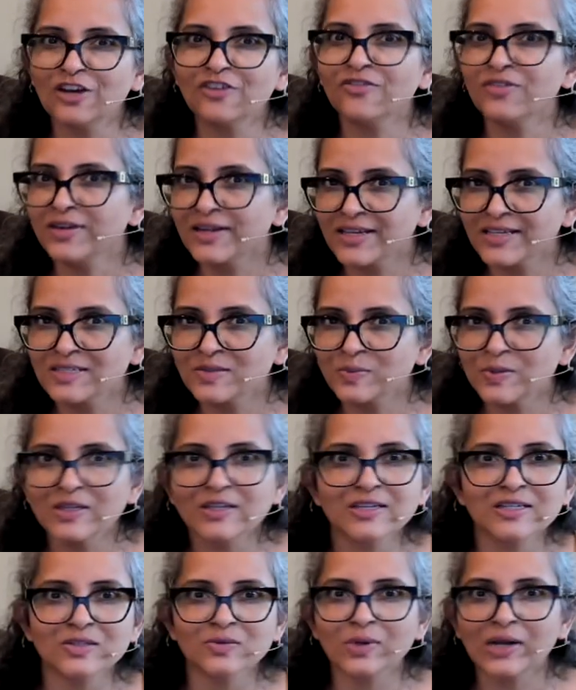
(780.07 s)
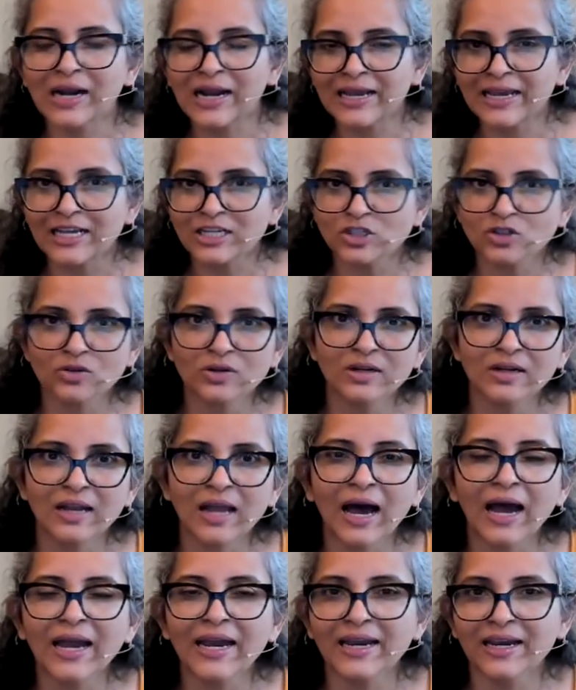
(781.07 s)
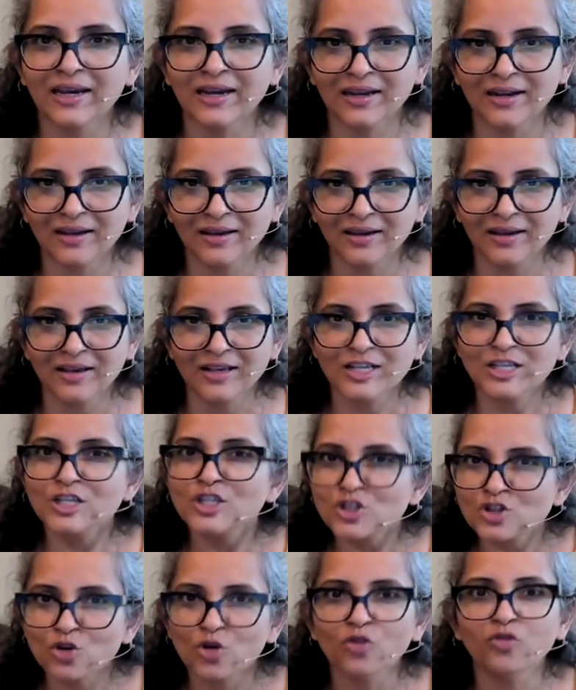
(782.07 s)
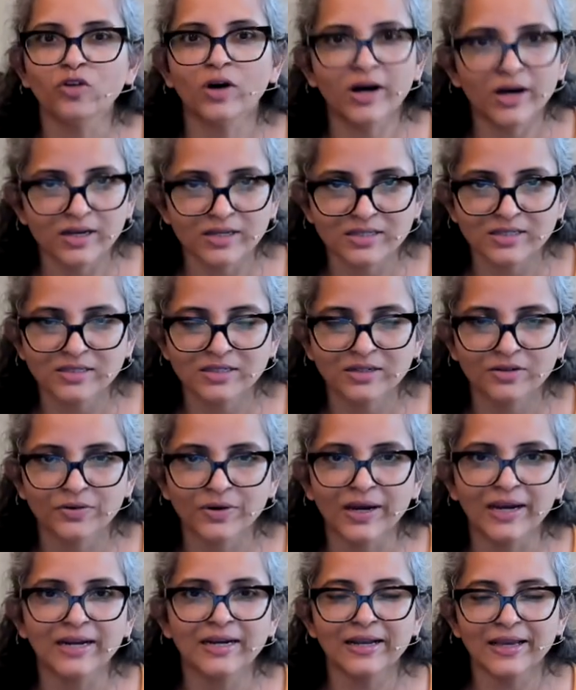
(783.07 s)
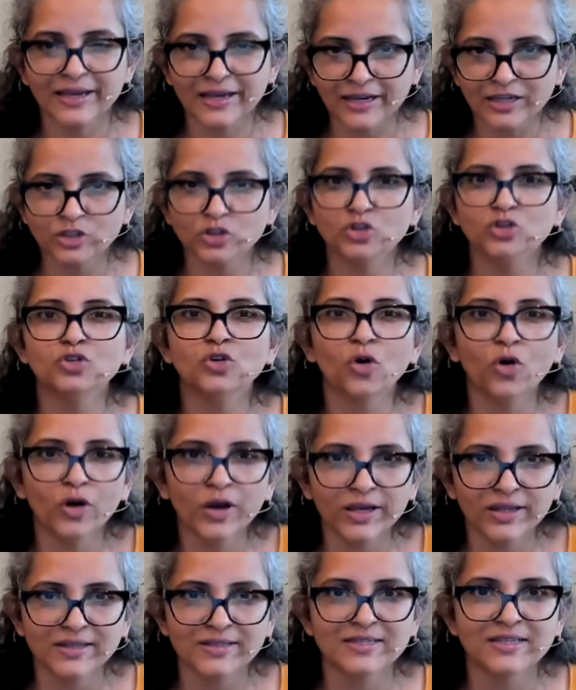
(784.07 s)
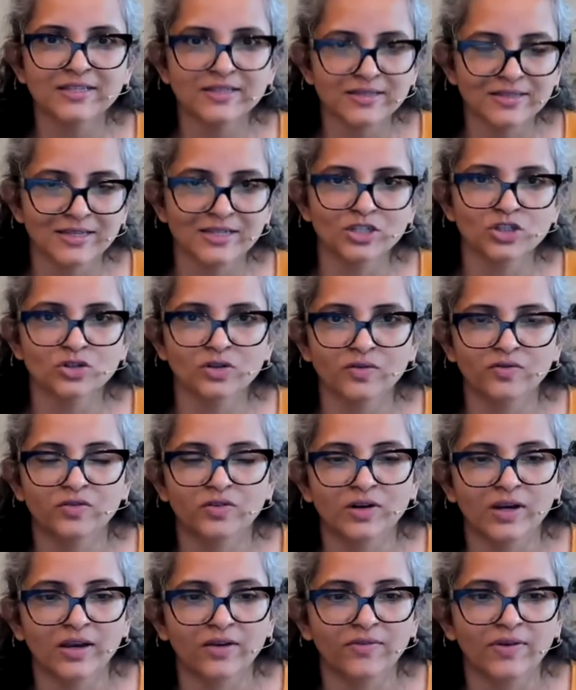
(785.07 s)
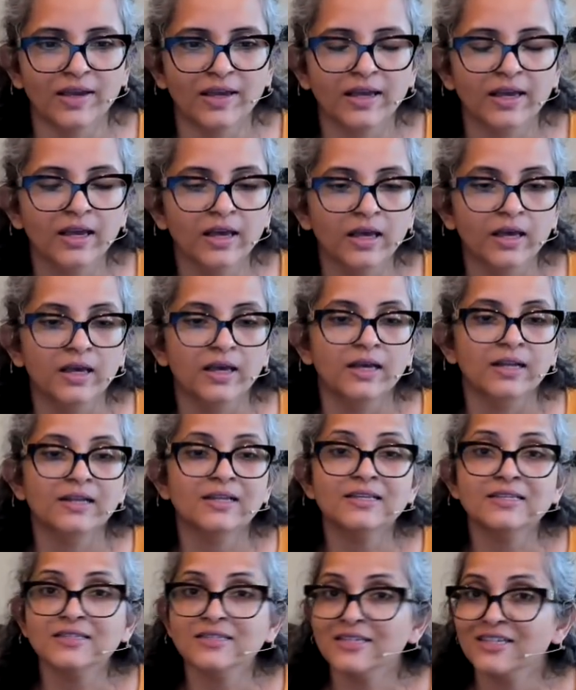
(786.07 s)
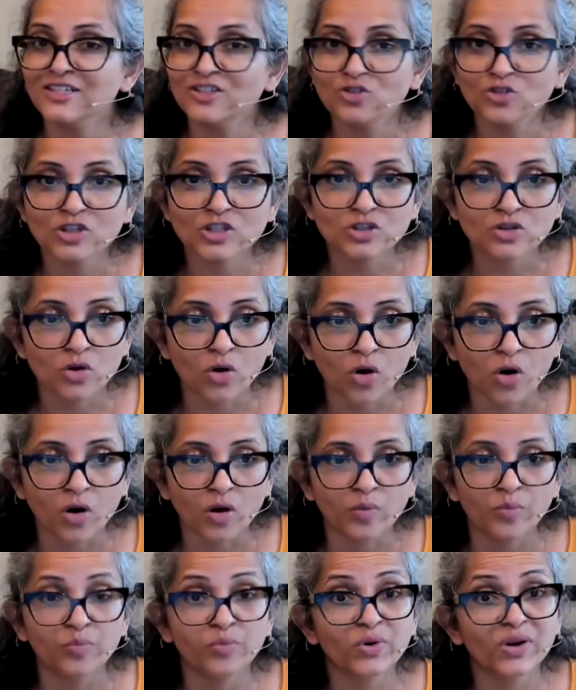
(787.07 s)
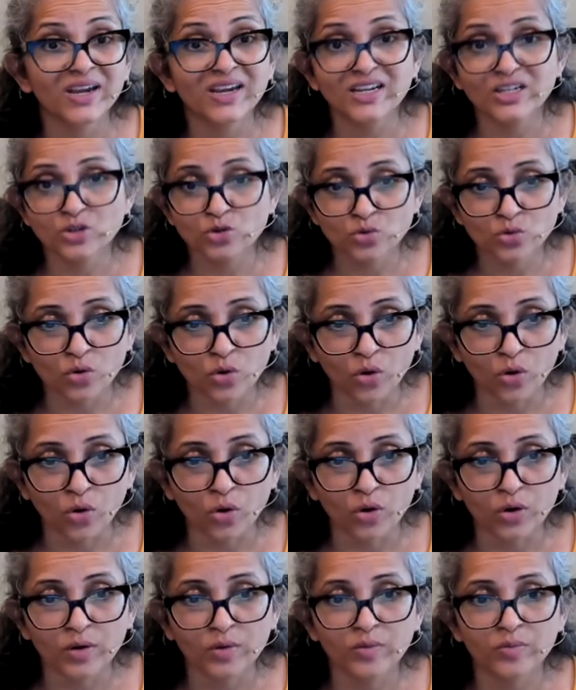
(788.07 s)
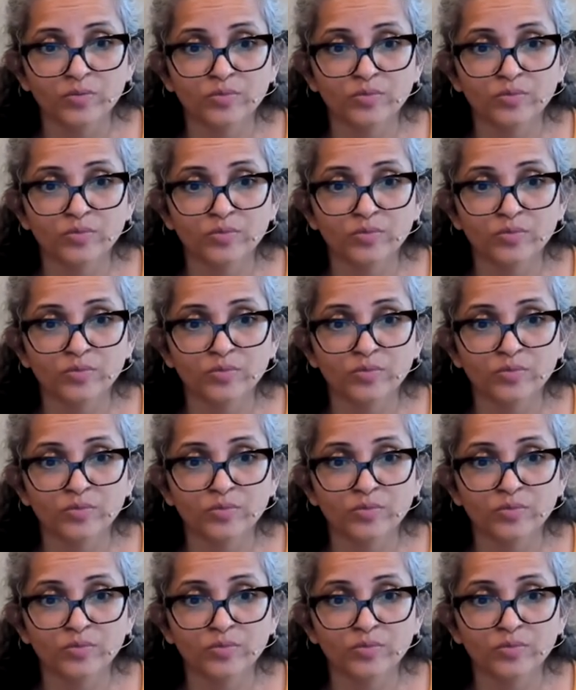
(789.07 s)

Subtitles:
a fun experience where I get to glide so fast, right? Like enjoying the sensation of driving, listening to a song, praying to God,